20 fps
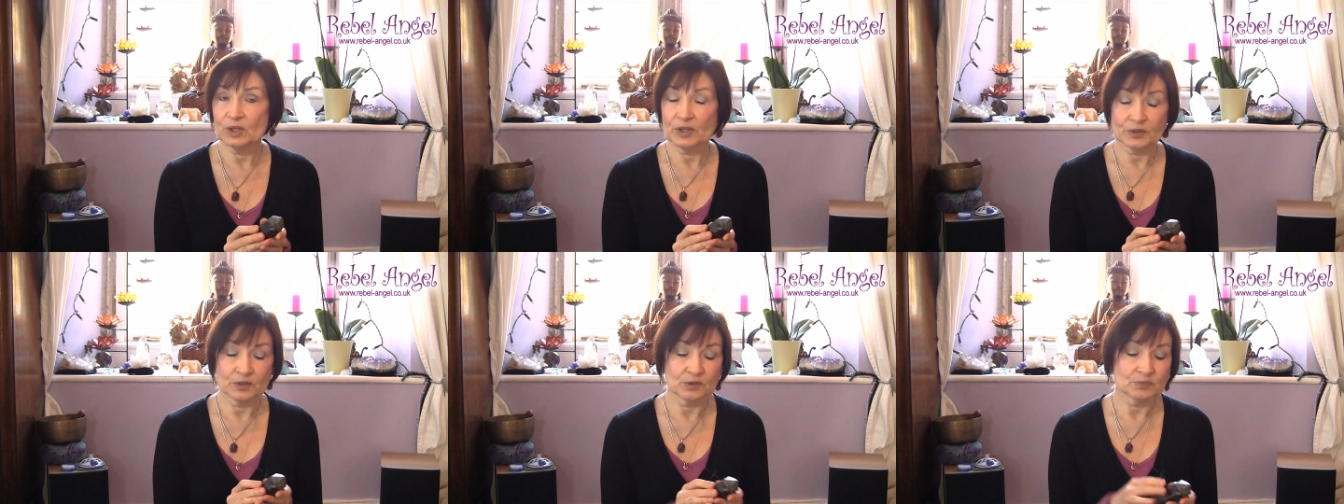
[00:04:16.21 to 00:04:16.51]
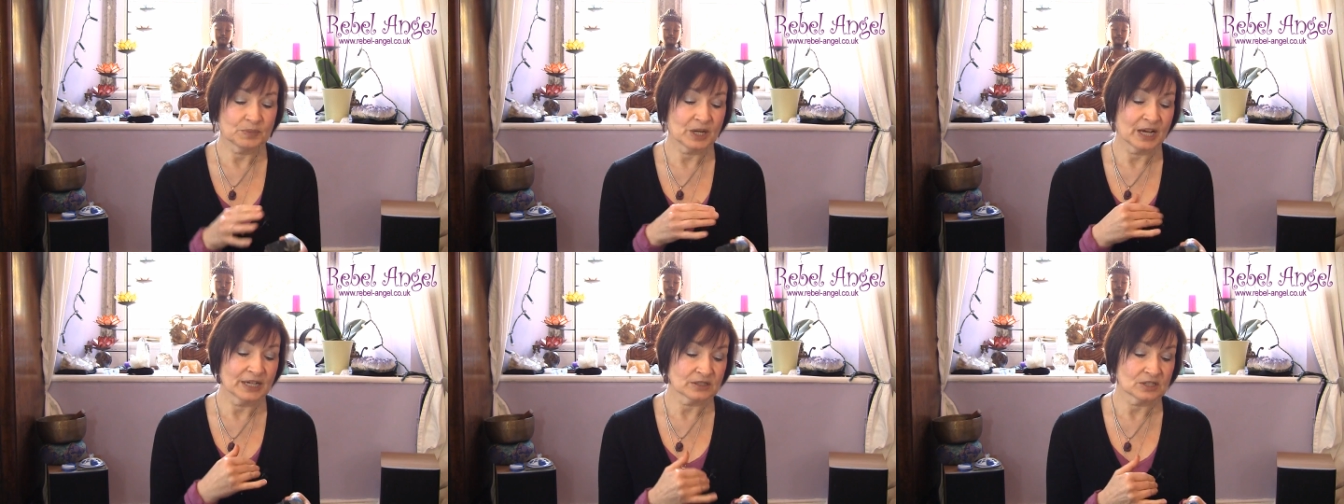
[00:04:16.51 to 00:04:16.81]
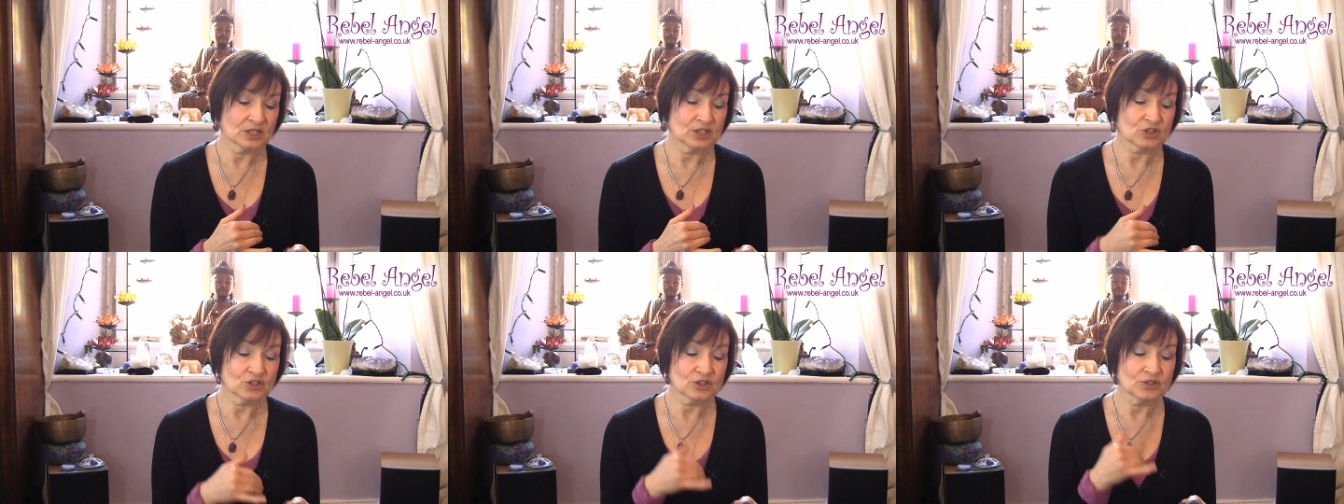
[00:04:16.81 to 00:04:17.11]
other
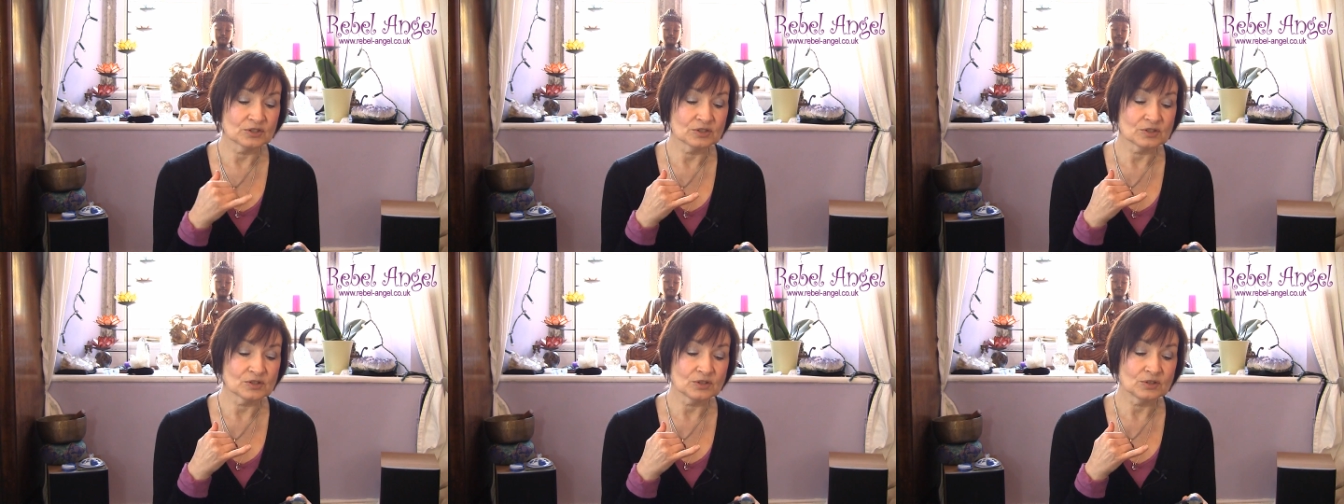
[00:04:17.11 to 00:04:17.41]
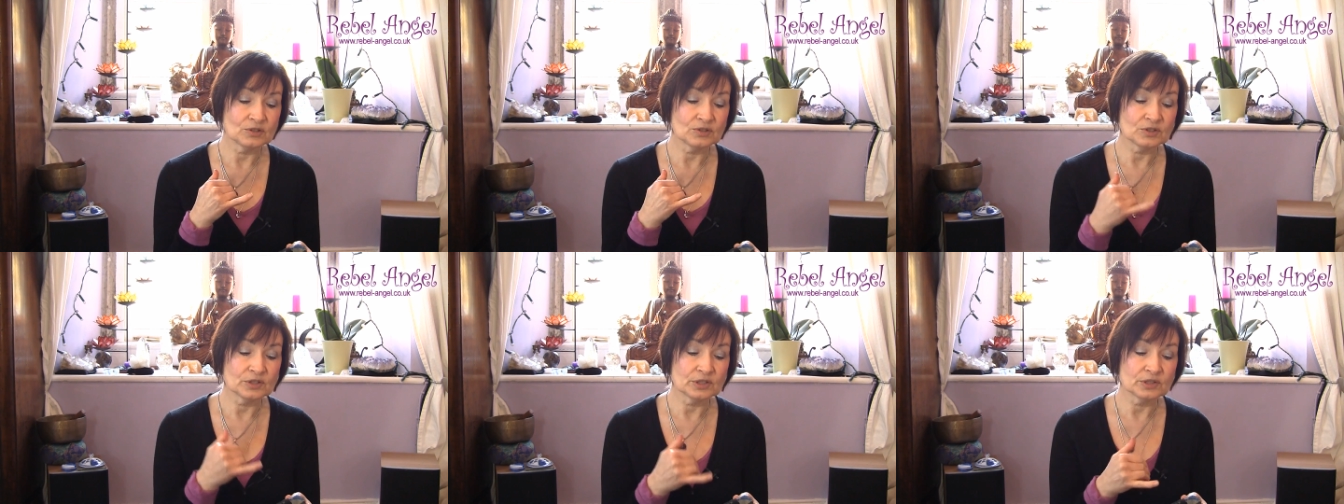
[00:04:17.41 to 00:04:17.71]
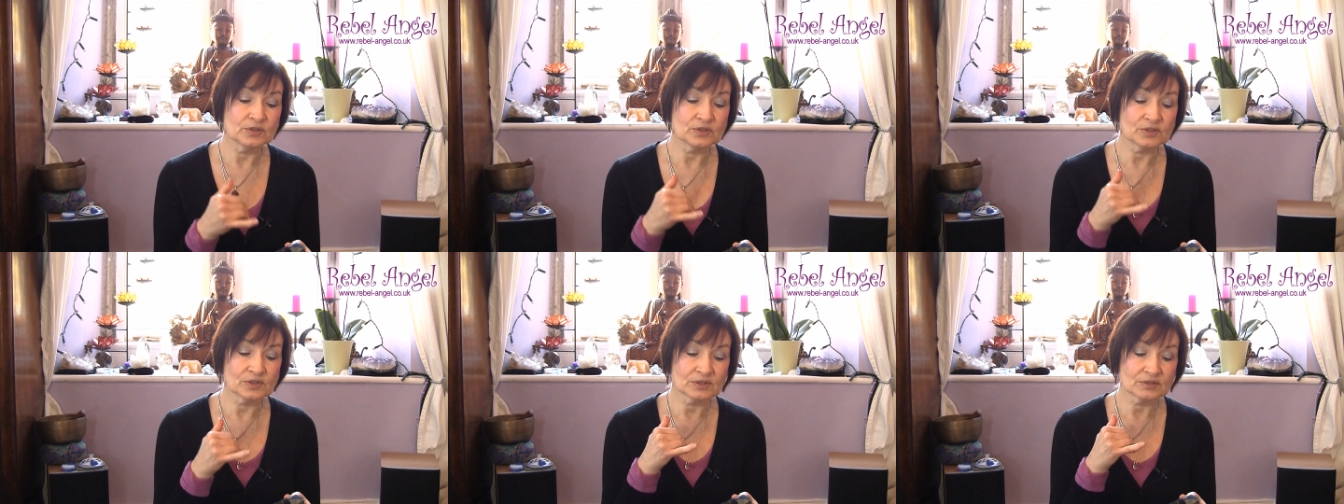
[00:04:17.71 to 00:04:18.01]
practitioners who
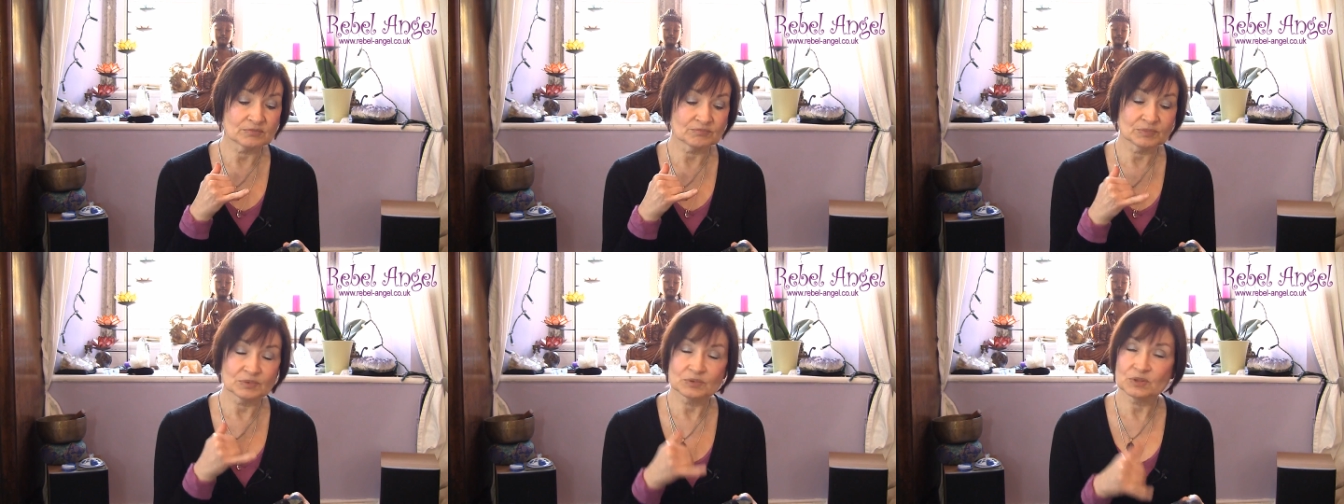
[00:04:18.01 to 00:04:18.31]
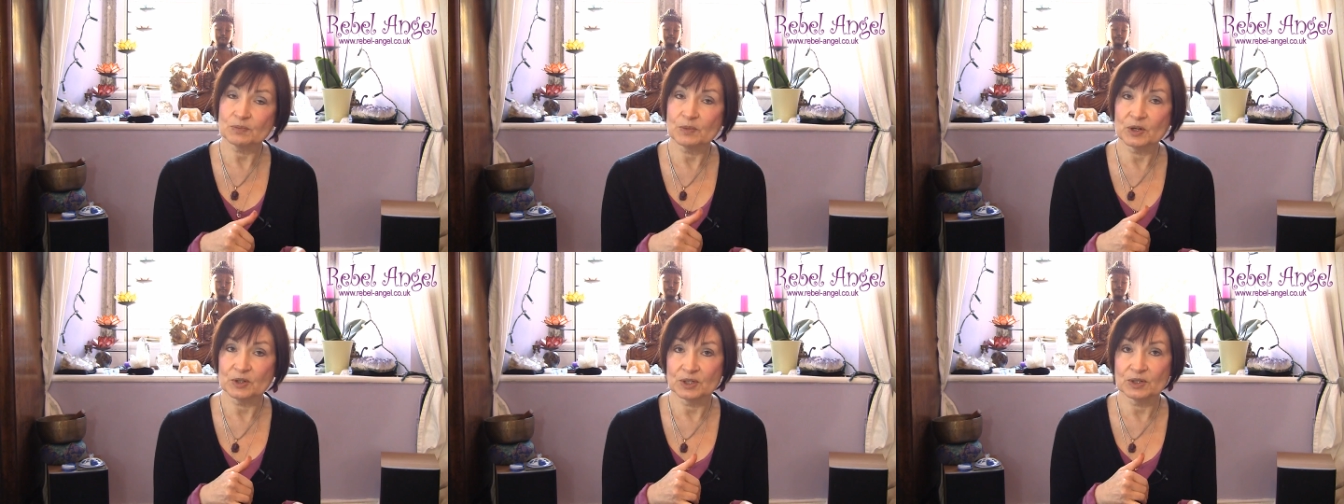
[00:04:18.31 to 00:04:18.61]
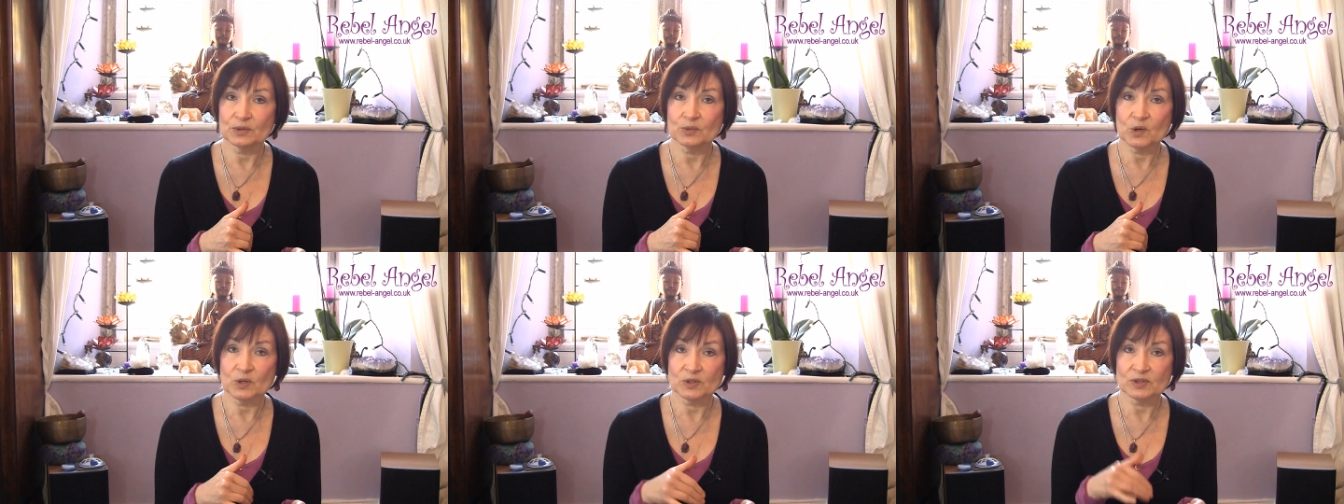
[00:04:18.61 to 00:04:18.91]
use smoky
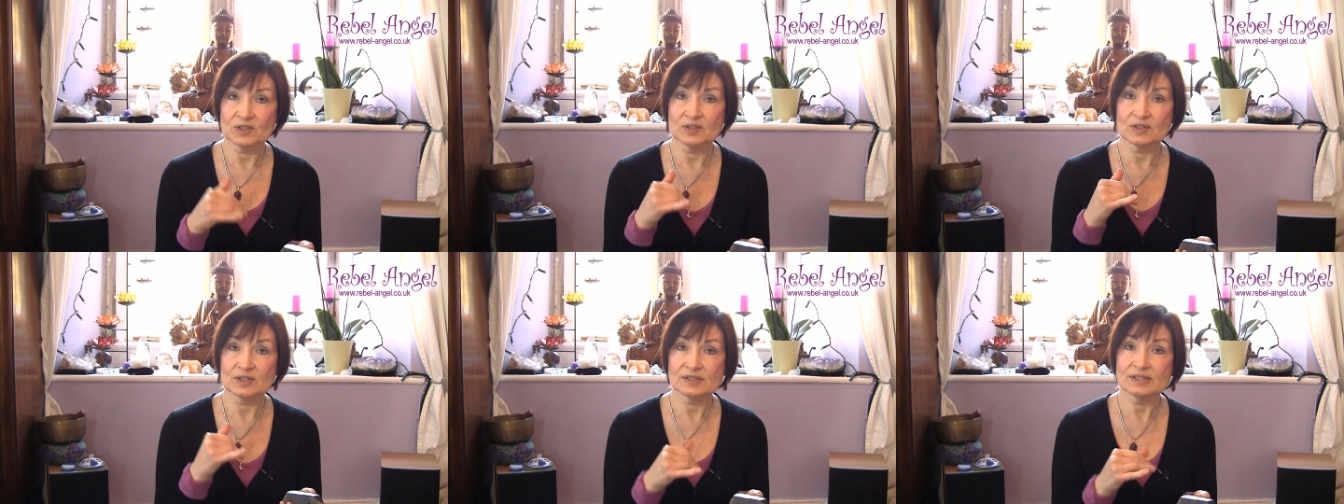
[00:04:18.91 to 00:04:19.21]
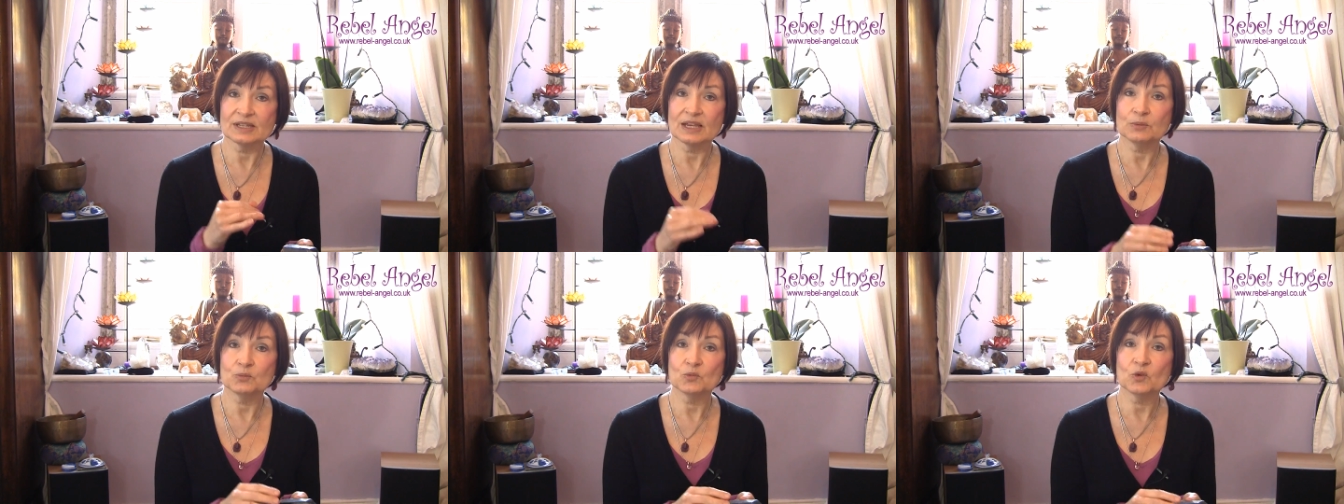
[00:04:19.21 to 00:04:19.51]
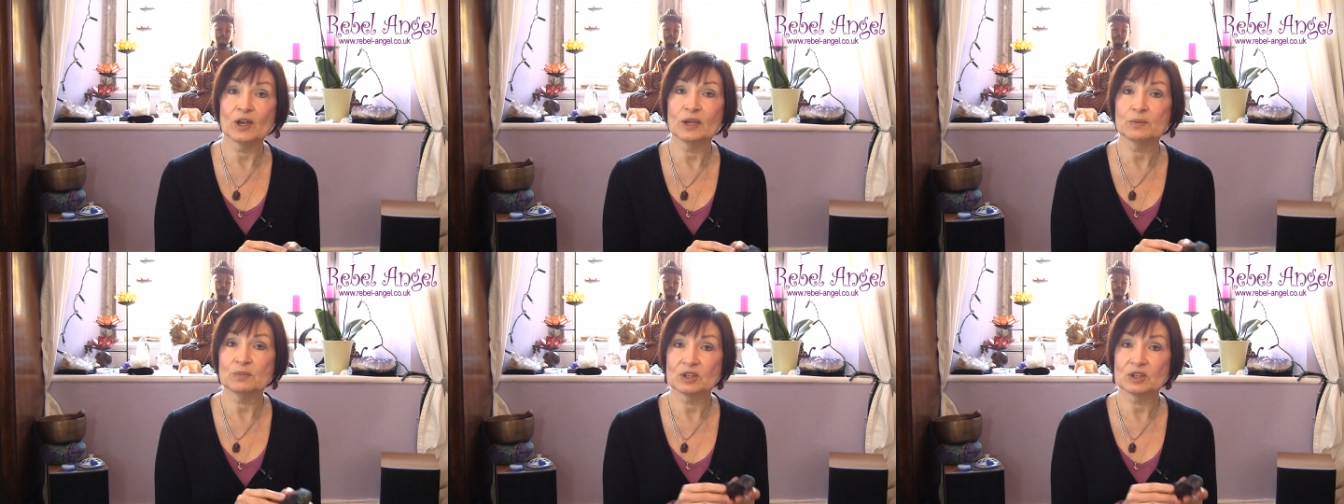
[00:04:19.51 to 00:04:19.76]
quartz in the same way,